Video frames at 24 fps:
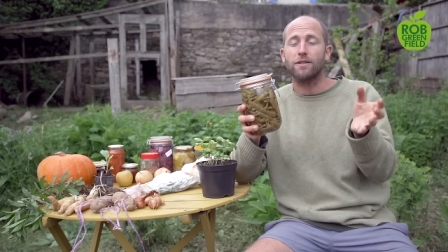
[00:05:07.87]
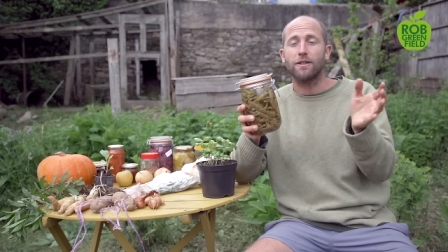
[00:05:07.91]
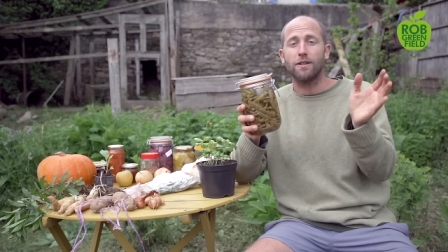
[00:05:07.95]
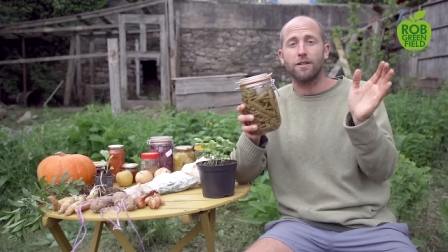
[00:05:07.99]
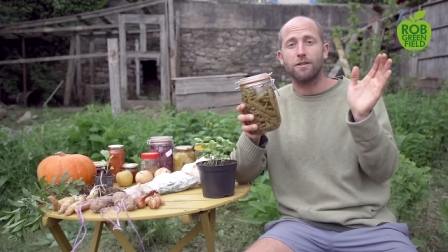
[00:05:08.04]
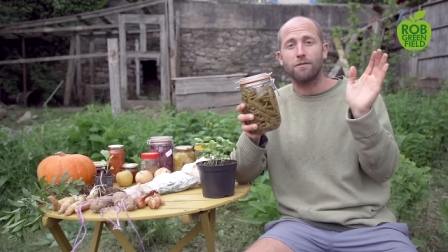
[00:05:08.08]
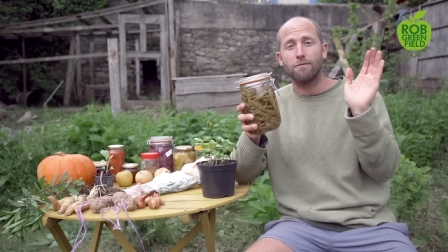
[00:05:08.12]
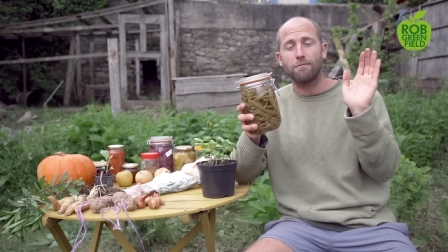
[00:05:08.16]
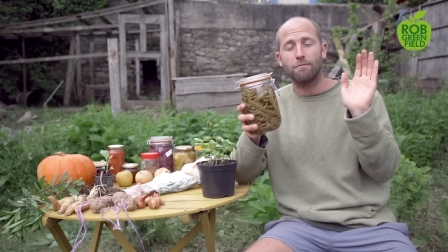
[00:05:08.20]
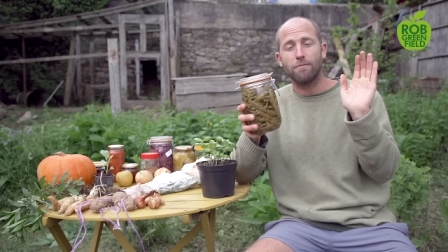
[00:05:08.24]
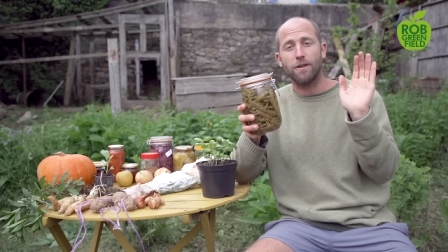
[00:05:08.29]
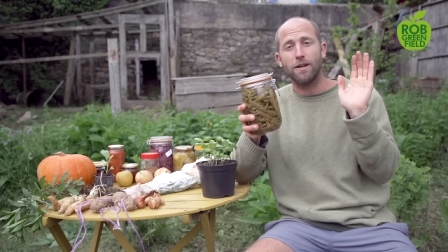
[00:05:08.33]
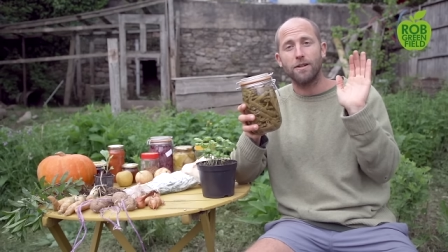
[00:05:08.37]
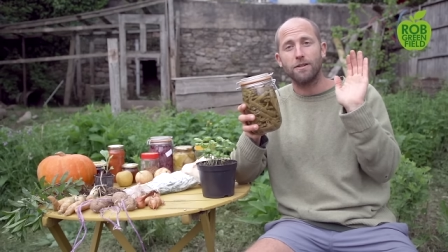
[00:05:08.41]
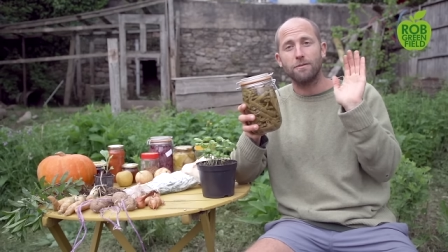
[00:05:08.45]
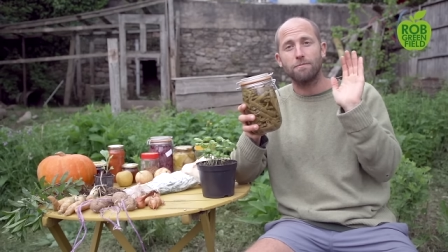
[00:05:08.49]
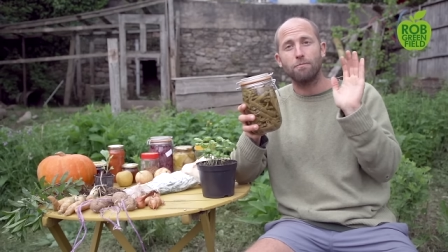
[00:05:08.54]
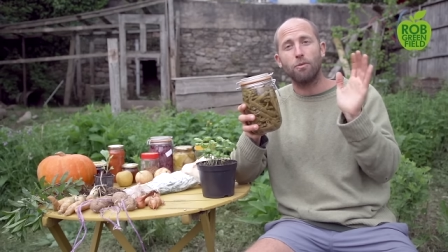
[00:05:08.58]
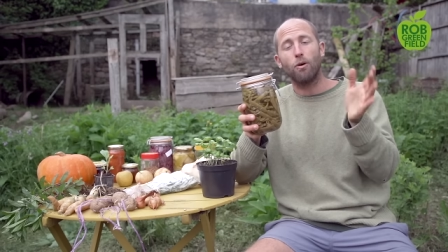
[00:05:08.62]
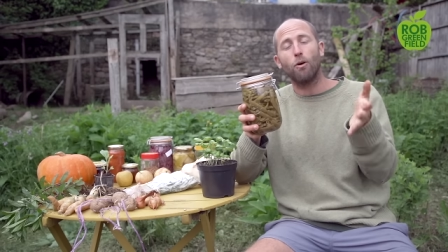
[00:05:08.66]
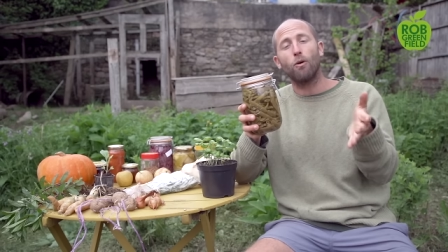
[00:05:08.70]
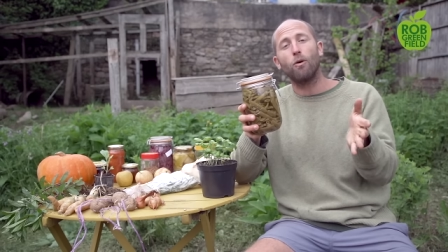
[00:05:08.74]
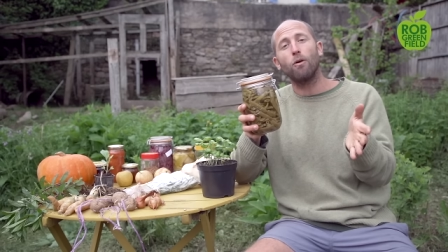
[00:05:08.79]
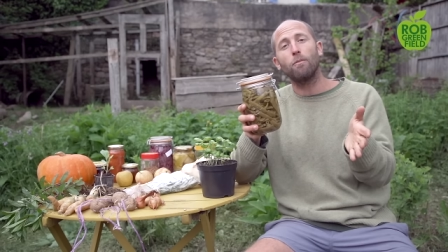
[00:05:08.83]
There's there's
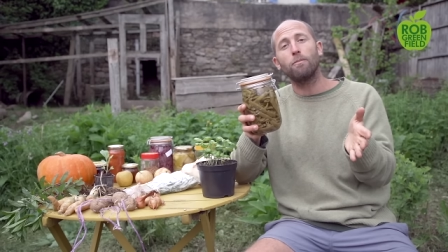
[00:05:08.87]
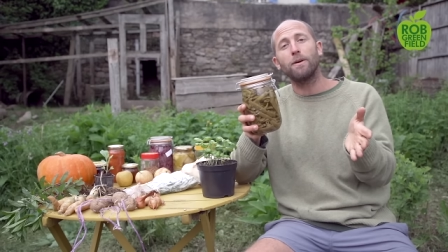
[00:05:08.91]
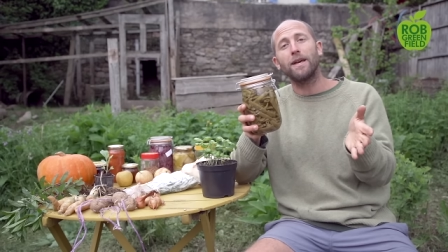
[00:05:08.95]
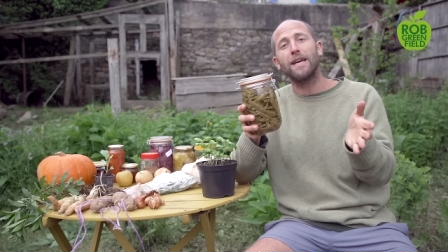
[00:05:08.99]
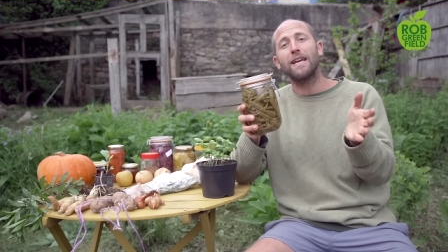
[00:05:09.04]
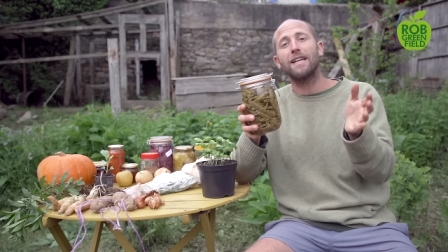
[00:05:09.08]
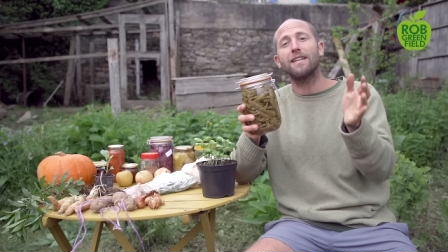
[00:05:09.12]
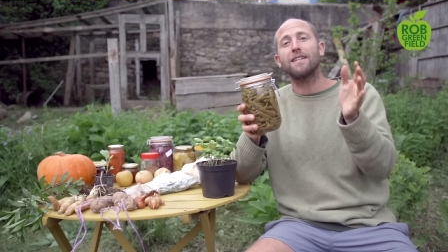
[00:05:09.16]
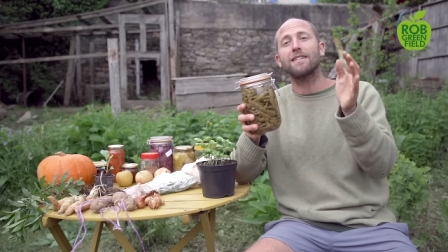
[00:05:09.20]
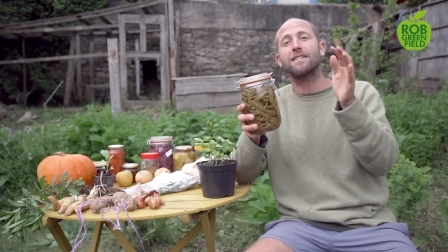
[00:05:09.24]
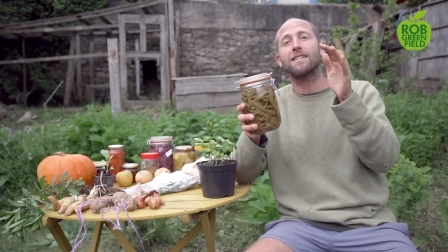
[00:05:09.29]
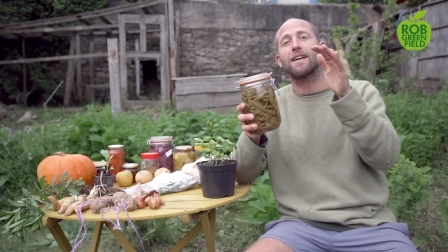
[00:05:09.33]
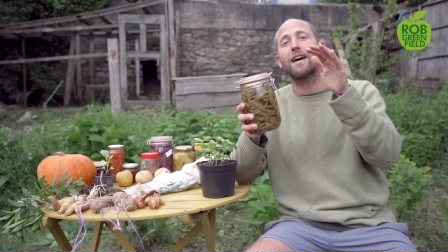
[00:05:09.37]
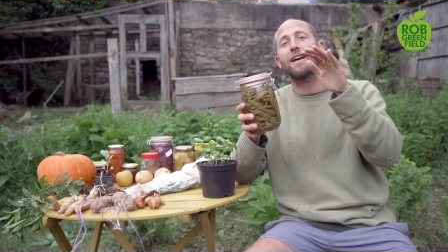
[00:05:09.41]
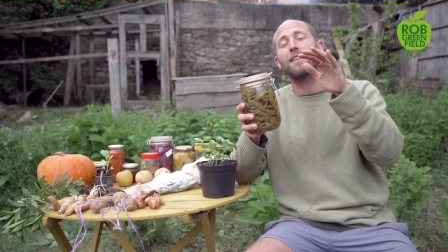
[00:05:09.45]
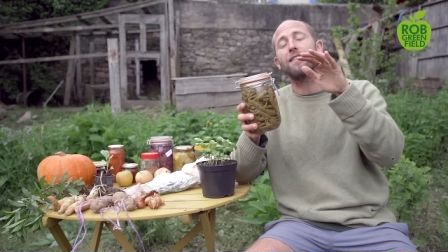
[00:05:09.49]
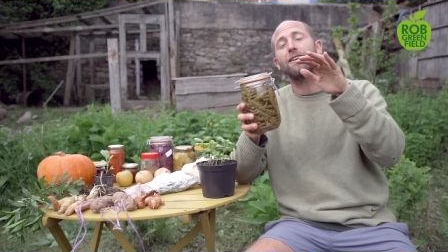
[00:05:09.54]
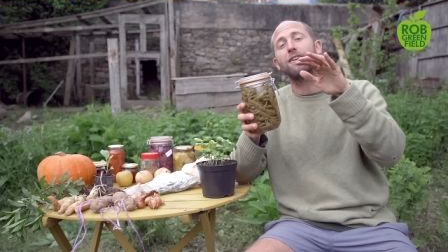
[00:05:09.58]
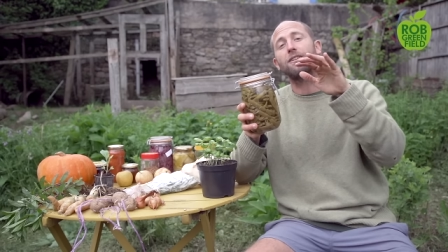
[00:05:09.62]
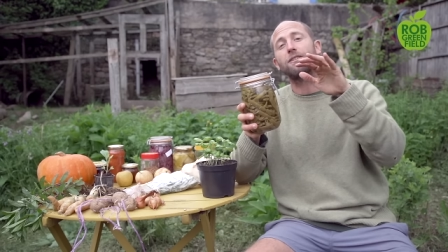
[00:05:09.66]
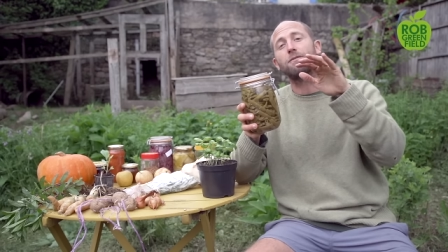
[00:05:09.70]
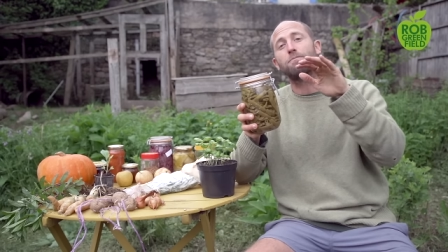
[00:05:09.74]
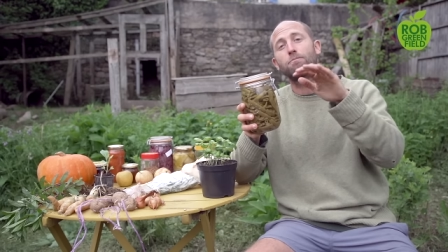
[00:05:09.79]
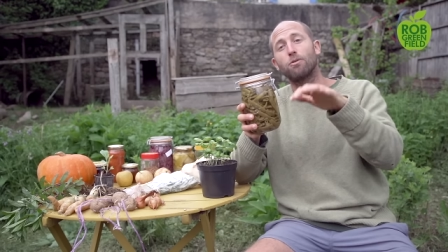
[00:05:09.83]
pole beans and
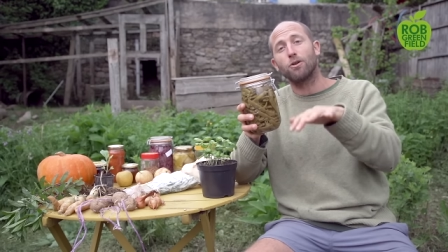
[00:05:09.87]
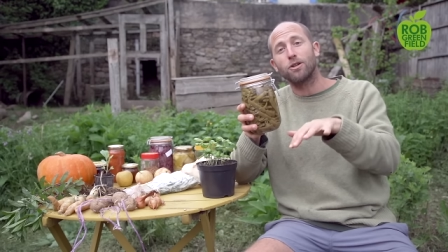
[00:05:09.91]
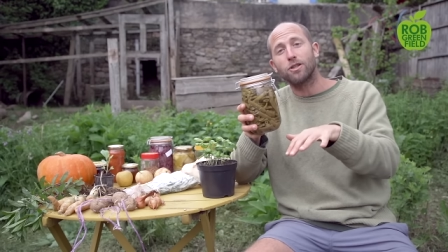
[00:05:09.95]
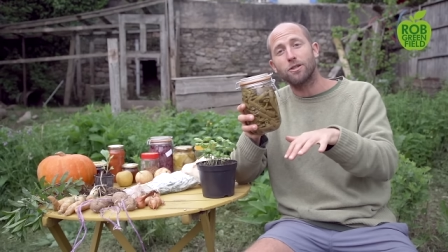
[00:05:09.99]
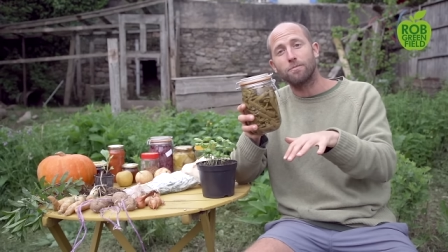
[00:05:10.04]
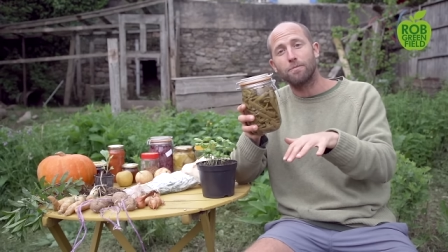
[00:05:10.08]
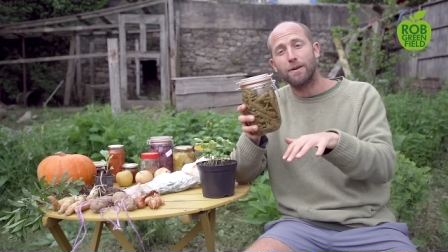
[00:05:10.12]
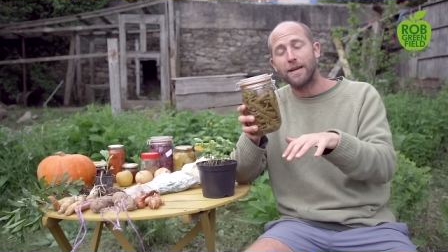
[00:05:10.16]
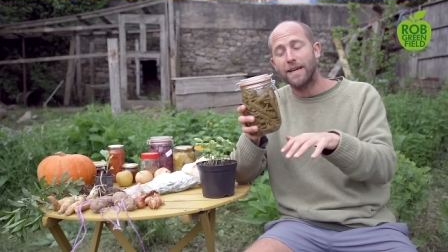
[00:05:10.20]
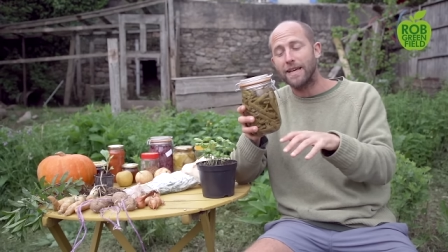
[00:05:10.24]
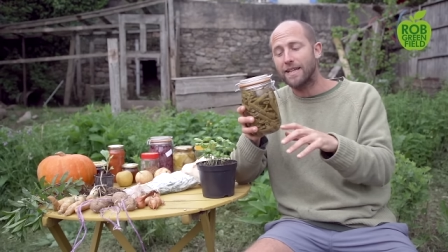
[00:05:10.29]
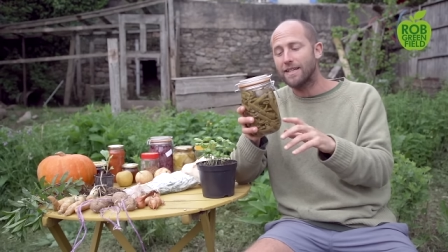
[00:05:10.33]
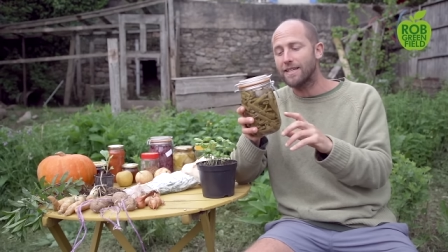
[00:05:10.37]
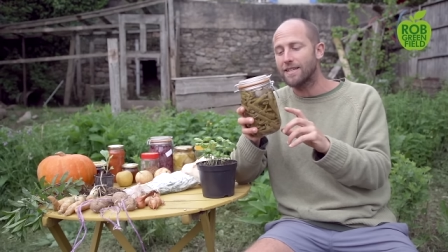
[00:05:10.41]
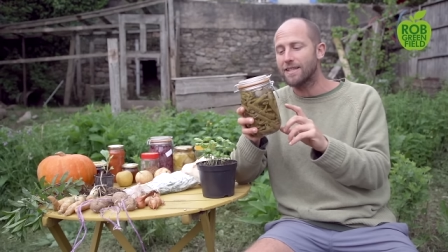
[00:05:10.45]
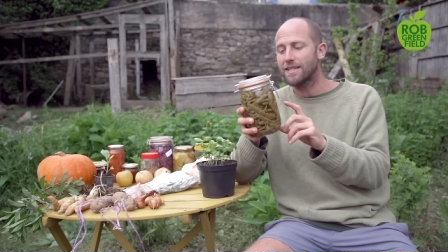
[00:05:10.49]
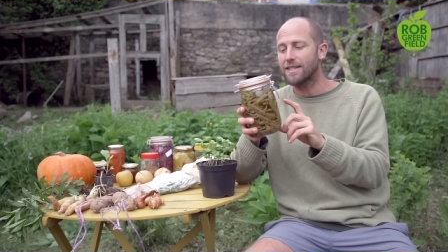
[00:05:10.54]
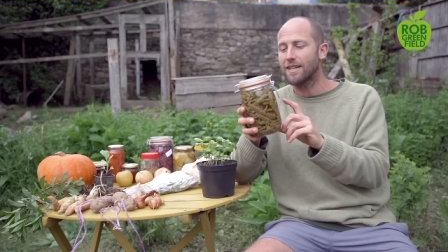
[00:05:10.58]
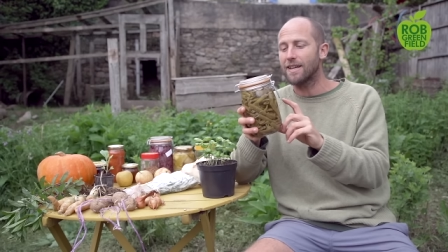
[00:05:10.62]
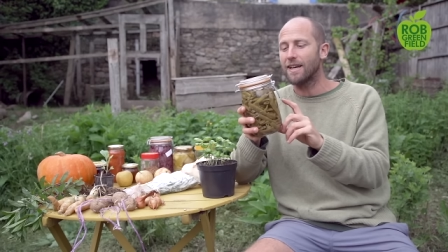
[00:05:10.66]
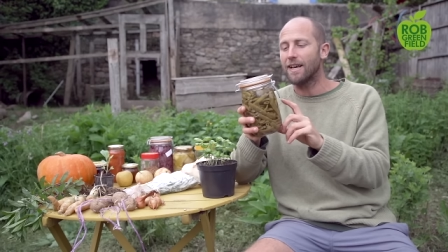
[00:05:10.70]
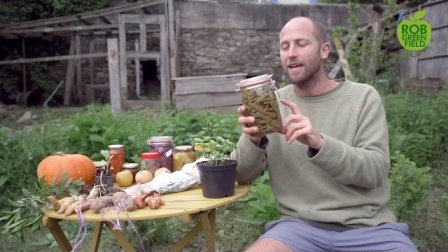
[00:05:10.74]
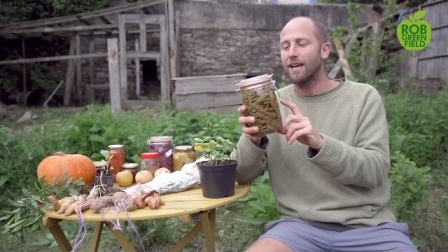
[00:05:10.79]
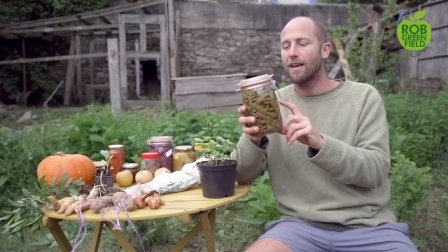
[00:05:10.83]
there's bush beans.